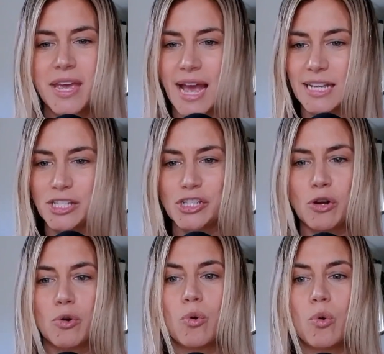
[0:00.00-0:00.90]
And
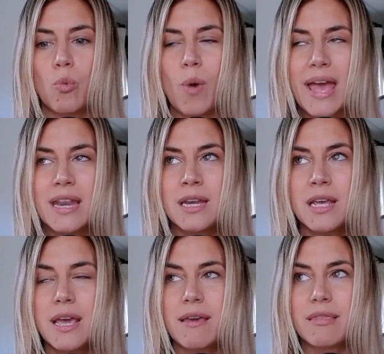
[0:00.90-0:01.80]
so when
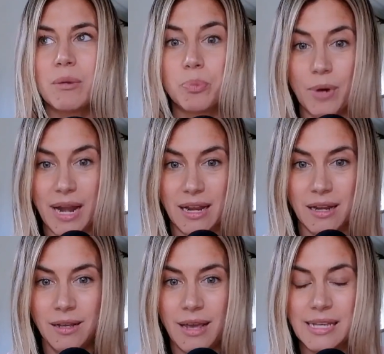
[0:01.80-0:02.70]
the
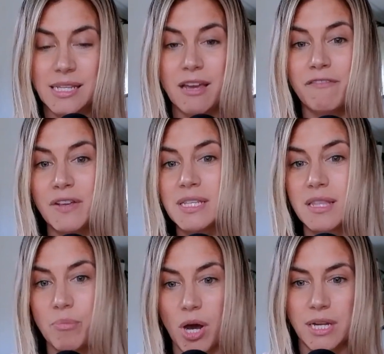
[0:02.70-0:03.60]
brain has convinced the
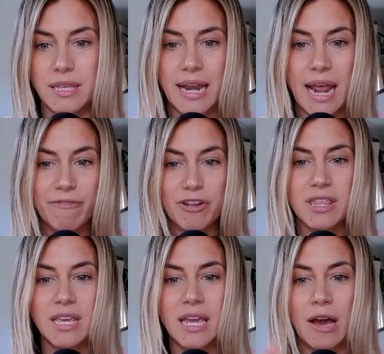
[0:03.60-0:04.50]
body that
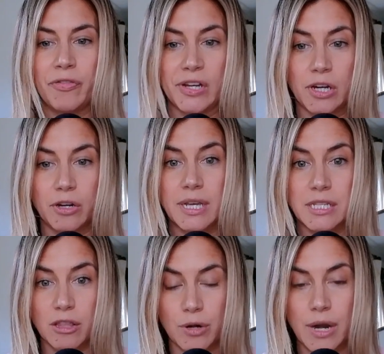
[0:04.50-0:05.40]
everything out there is
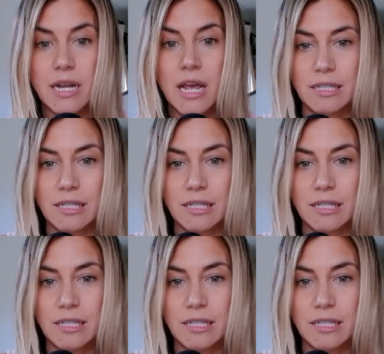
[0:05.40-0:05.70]
a threat,